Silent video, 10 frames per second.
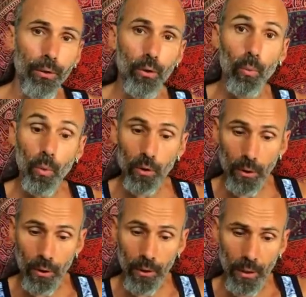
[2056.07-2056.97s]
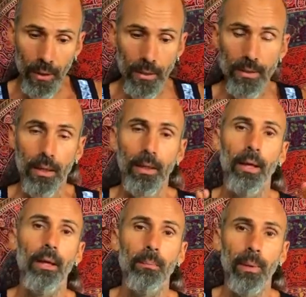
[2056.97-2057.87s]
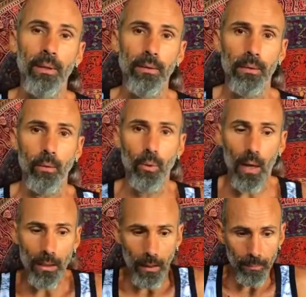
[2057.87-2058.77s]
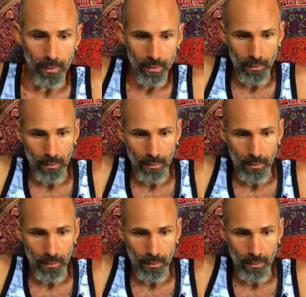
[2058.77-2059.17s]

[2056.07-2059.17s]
The water is an element who adapts